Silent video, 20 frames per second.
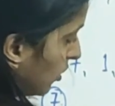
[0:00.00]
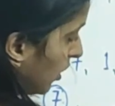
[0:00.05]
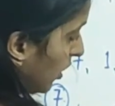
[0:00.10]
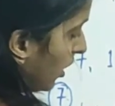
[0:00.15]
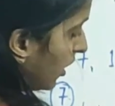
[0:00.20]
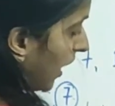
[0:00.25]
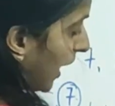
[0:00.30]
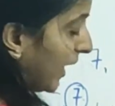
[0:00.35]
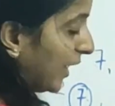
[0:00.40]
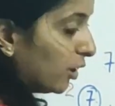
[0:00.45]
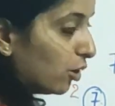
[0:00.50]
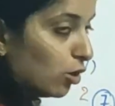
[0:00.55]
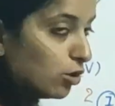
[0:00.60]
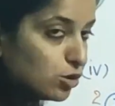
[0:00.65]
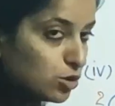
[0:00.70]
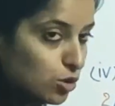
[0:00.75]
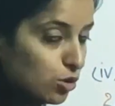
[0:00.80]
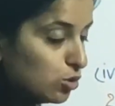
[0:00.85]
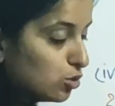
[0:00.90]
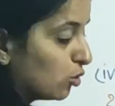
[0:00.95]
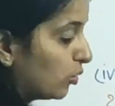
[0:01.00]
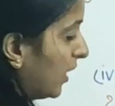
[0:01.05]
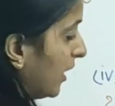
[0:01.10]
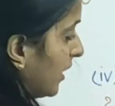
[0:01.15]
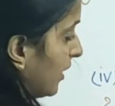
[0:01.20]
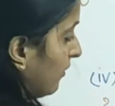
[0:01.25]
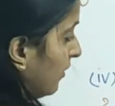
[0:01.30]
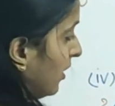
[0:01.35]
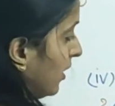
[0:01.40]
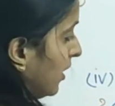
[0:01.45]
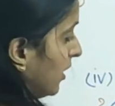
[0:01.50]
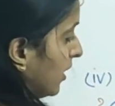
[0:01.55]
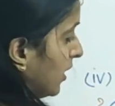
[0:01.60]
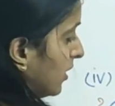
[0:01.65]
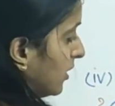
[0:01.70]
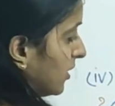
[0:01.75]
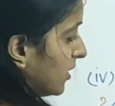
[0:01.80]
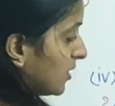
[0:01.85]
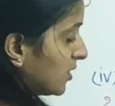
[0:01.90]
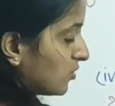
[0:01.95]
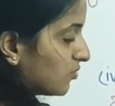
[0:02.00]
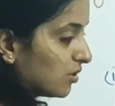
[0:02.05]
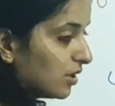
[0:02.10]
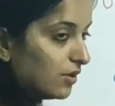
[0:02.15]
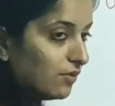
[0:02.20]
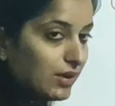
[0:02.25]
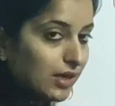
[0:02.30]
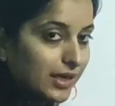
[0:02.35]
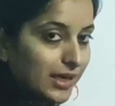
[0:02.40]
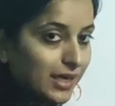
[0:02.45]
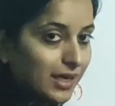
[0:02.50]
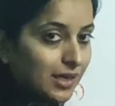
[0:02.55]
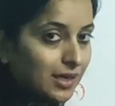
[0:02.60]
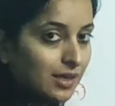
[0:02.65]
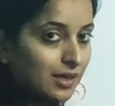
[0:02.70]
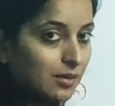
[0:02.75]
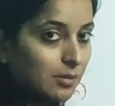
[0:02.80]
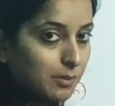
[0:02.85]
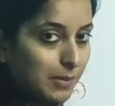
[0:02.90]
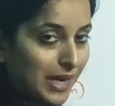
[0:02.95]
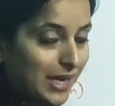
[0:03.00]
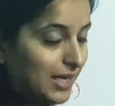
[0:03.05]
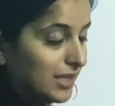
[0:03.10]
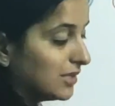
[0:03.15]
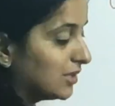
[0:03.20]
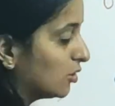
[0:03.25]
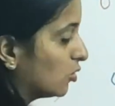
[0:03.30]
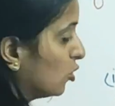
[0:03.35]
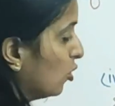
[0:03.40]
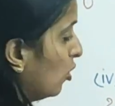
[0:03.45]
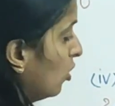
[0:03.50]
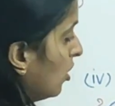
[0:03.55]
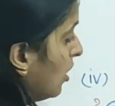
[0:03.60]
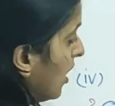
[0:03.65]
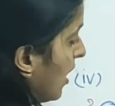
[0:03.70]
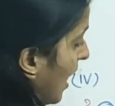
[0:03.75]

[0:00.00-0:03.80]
on the right also, so that our this tree will get balanced. So